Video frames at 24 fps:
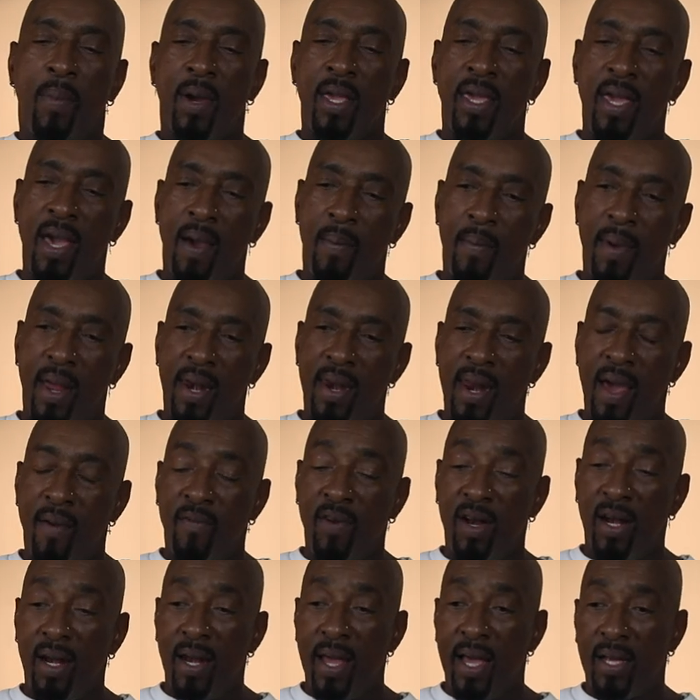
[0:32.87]
But yeah, man,
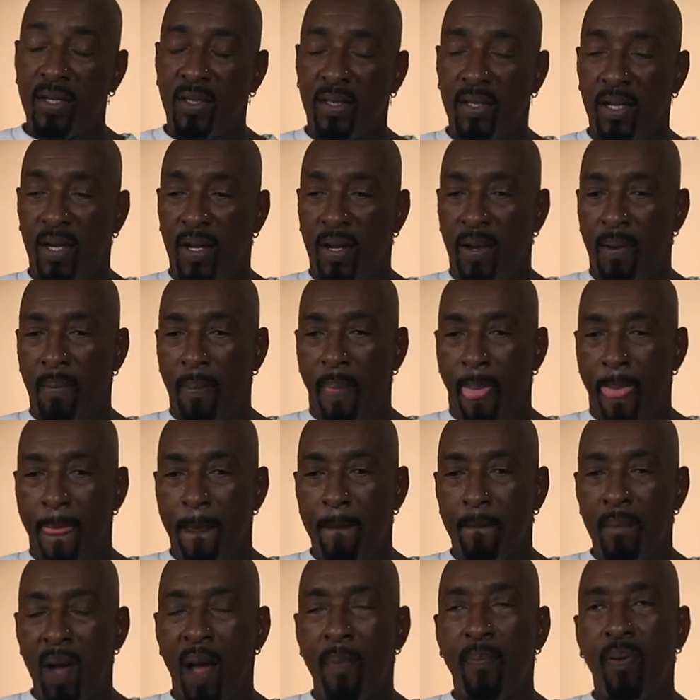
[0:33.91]
nevertheless,
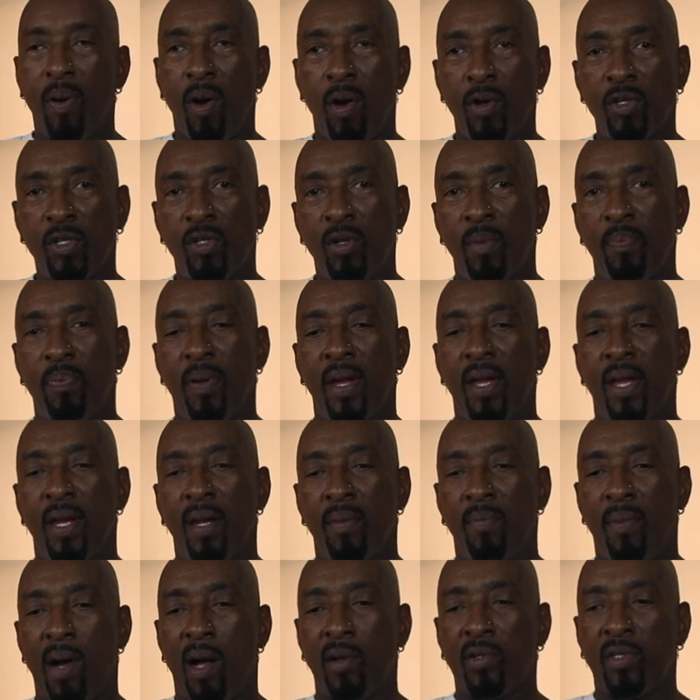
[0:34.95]
my personal opinion
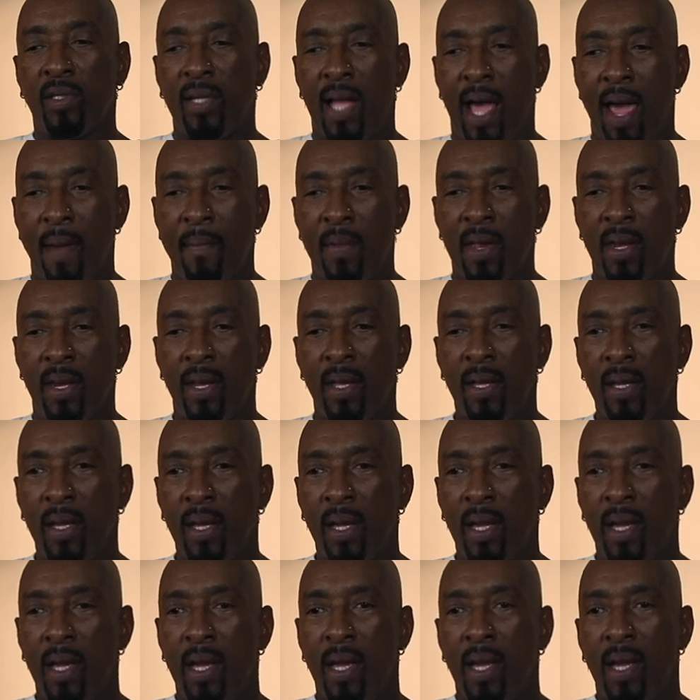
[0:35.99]
about Simon
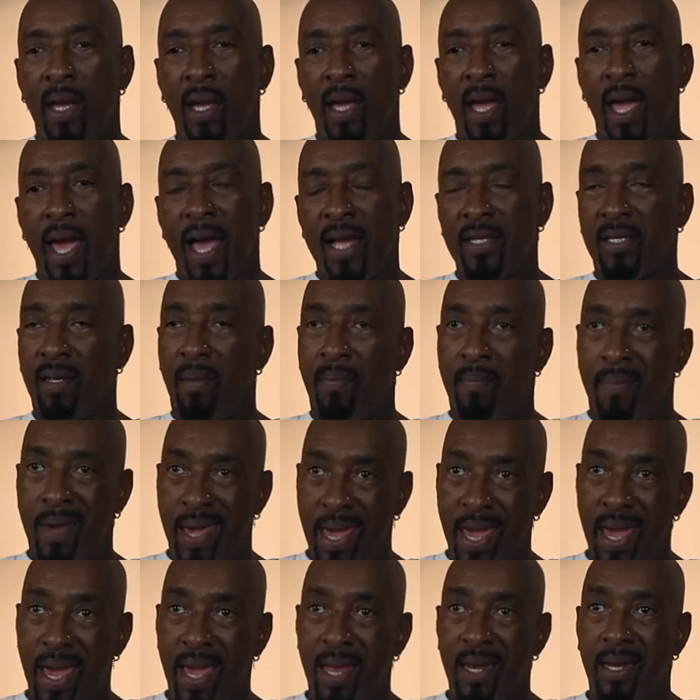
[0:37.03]
as a
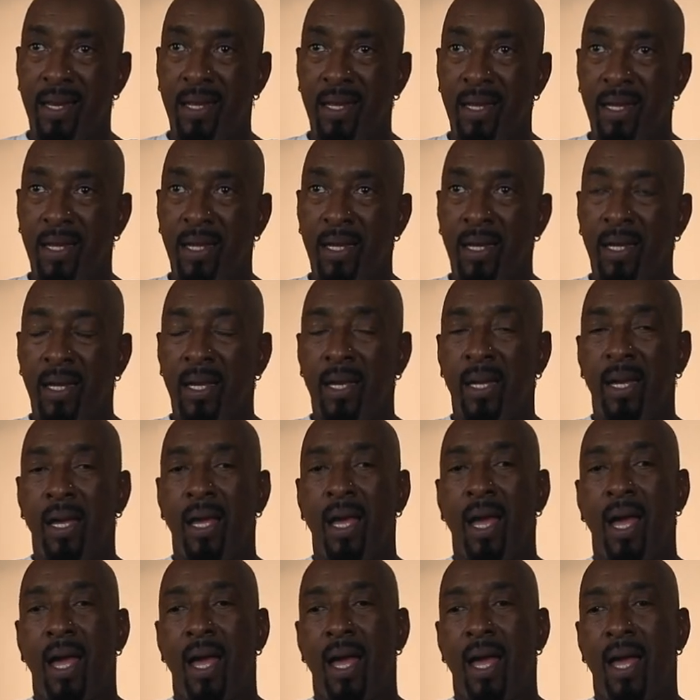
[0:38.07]
man,
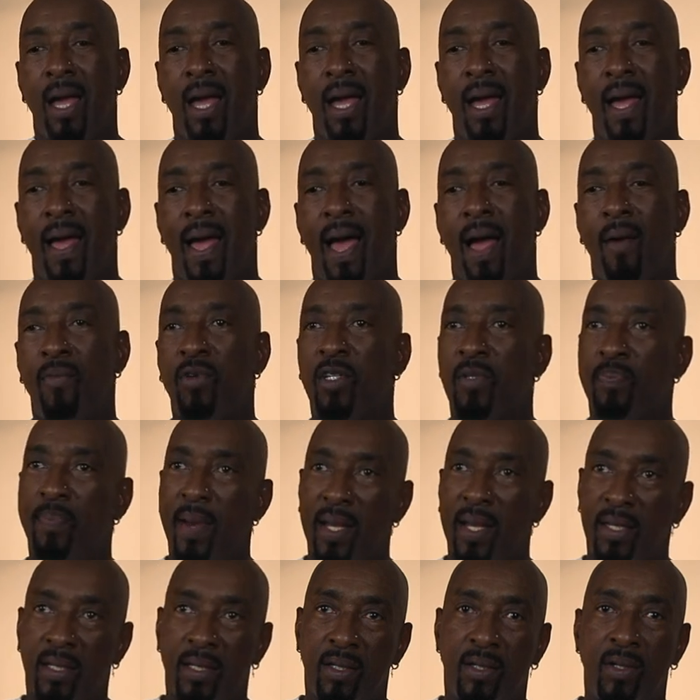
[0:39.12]
I
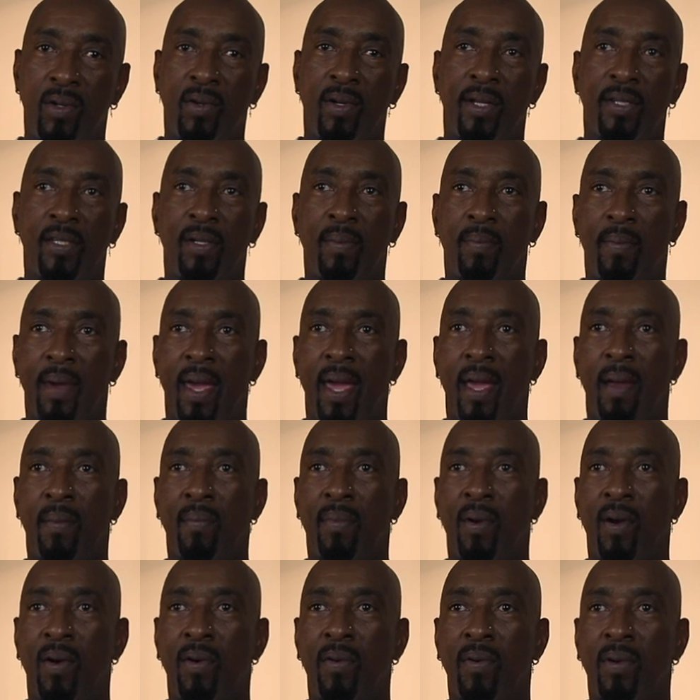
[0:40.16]
respect the dude as a man,
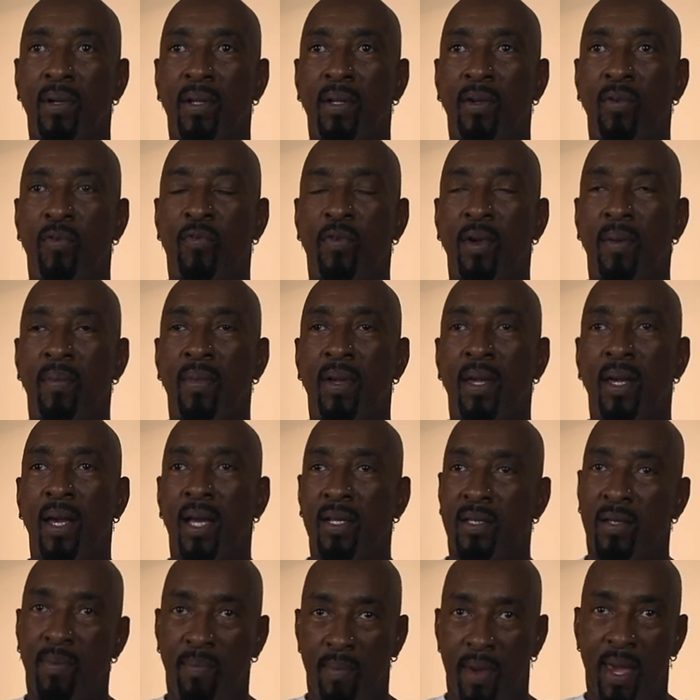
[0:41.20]
bro. You feel me?
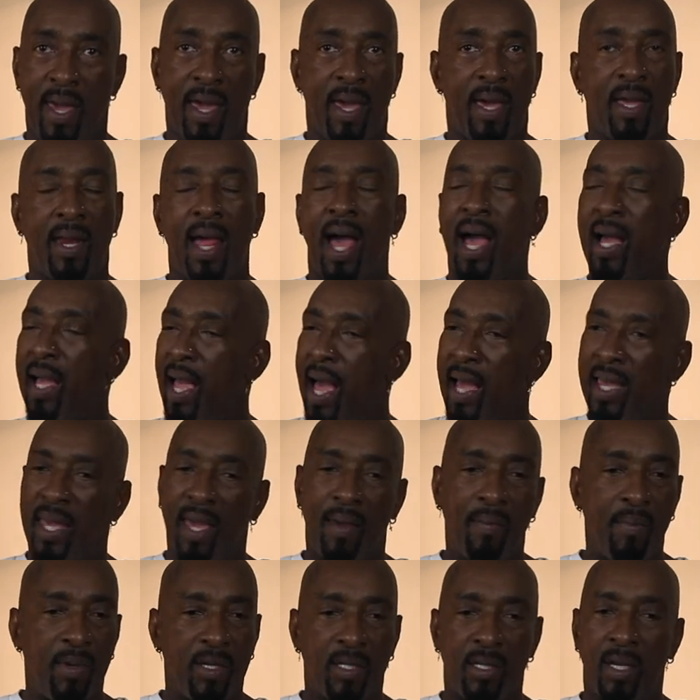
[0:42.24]
As a man. I give
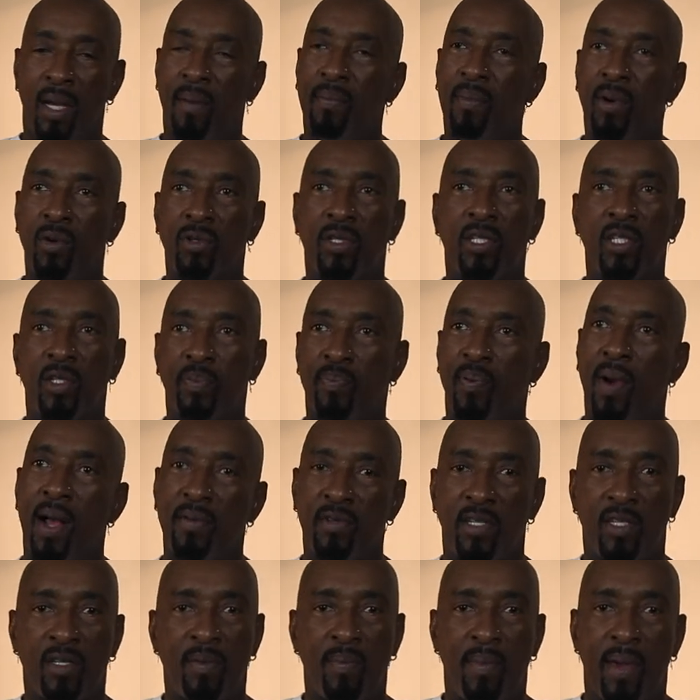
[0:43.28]
him his utmost, his props
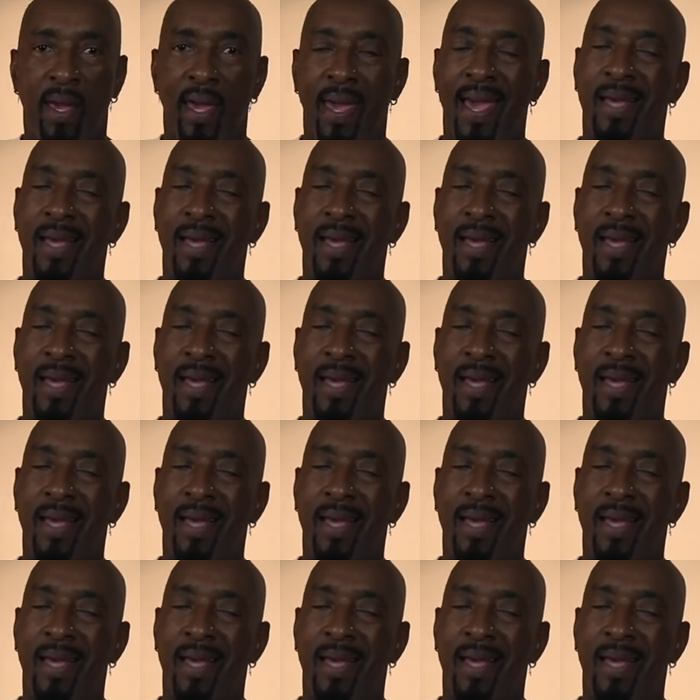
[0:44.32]
as a man.